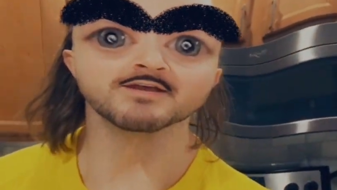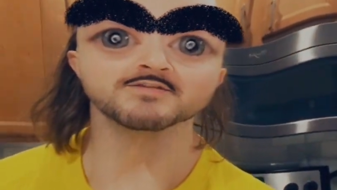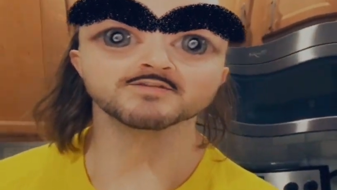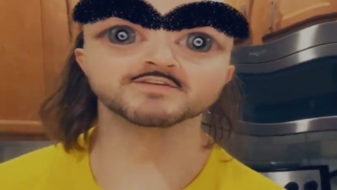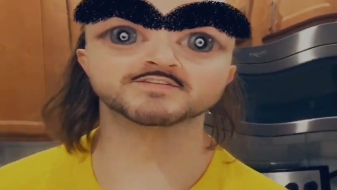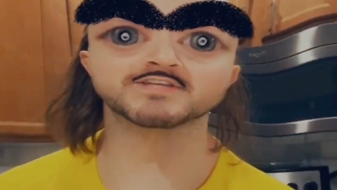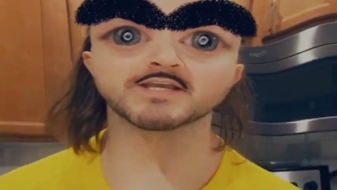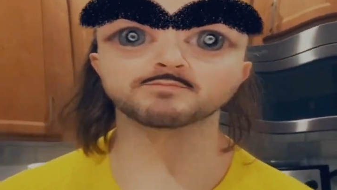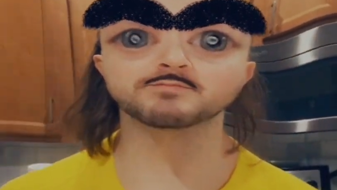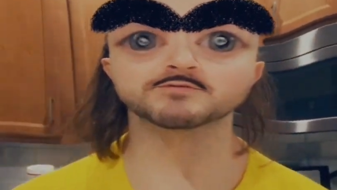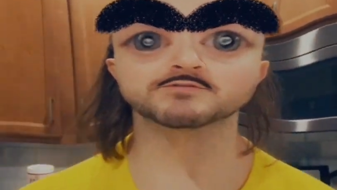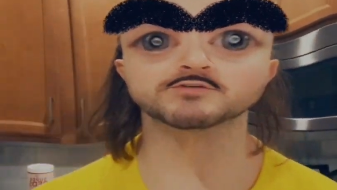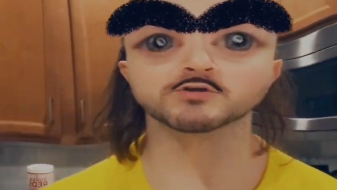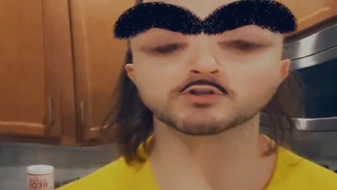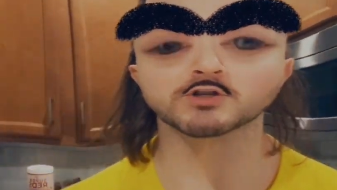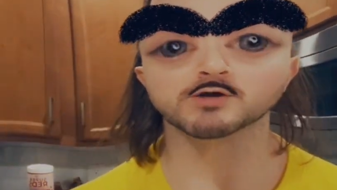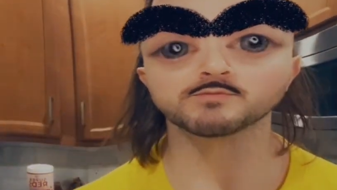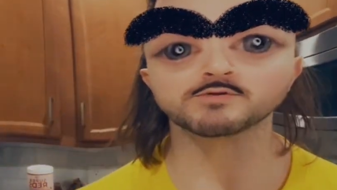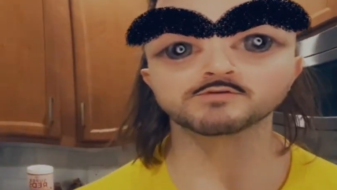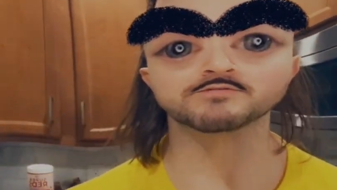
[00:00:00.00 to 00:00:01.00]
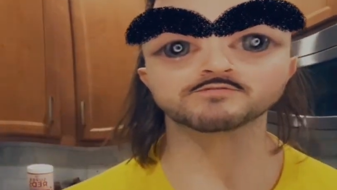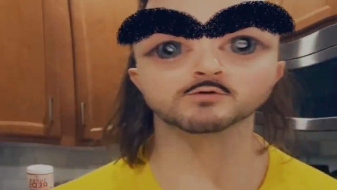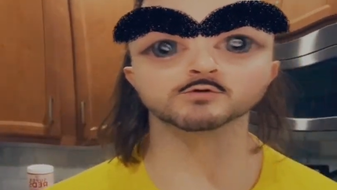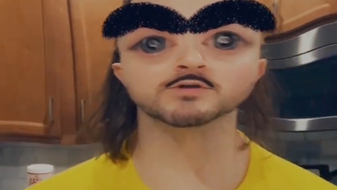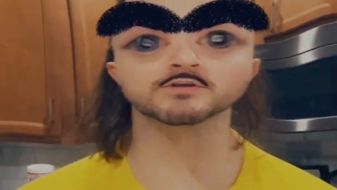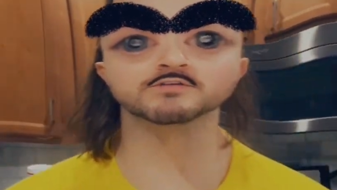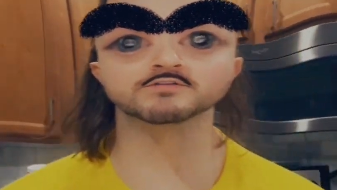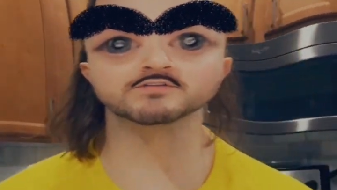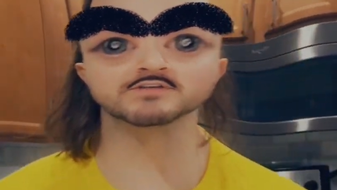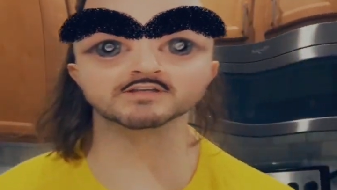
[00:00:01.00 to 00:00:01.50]
This episode I'll be
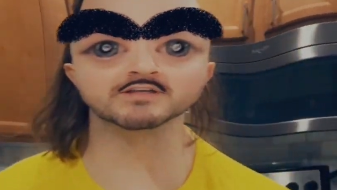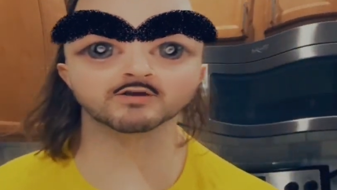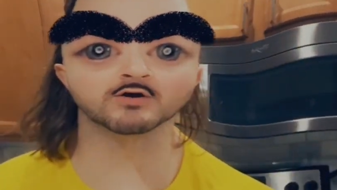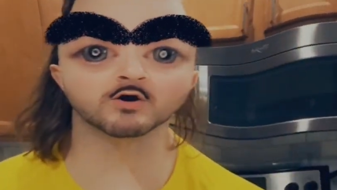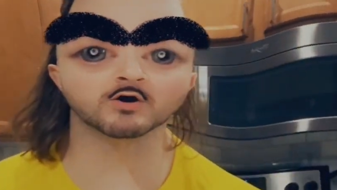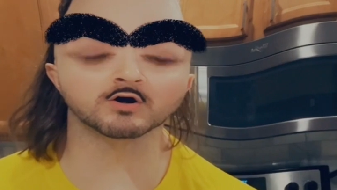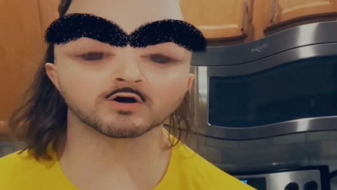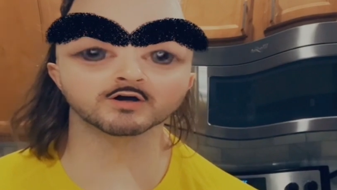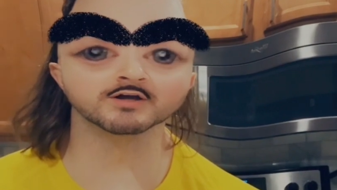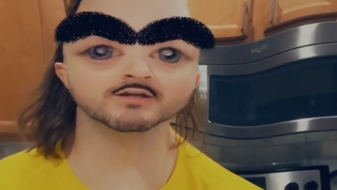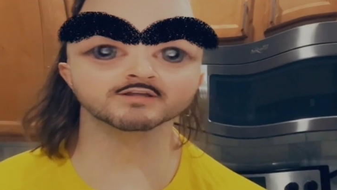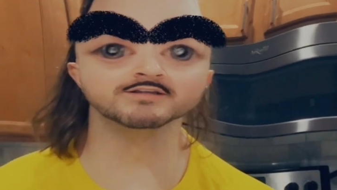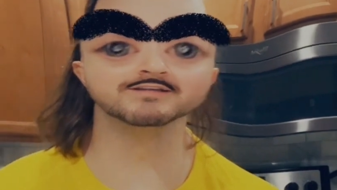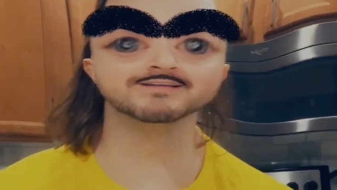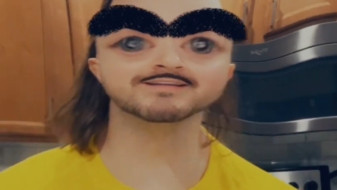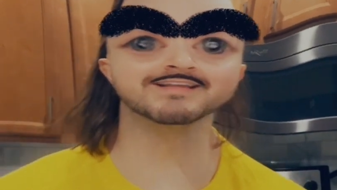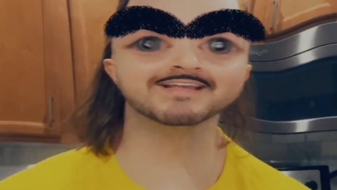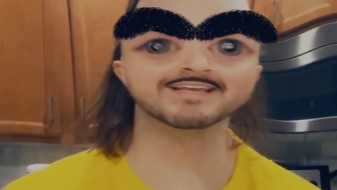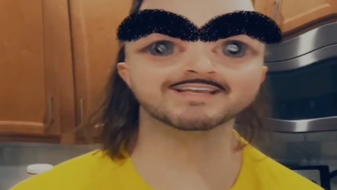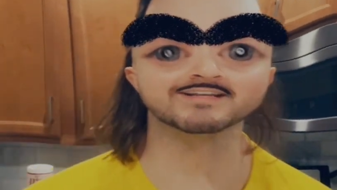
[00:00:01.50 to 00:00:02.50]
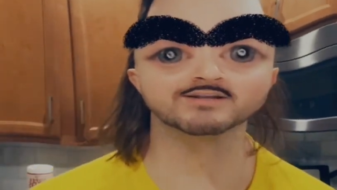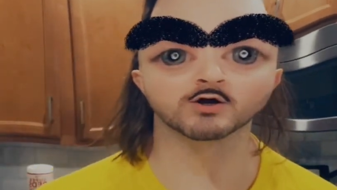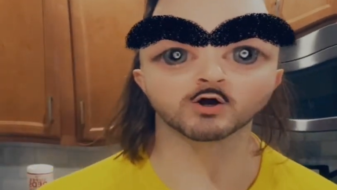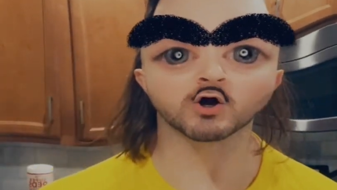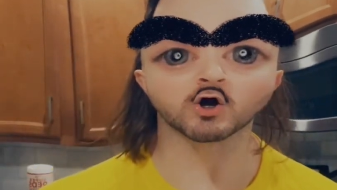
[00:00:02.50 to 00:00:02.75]
focusing on an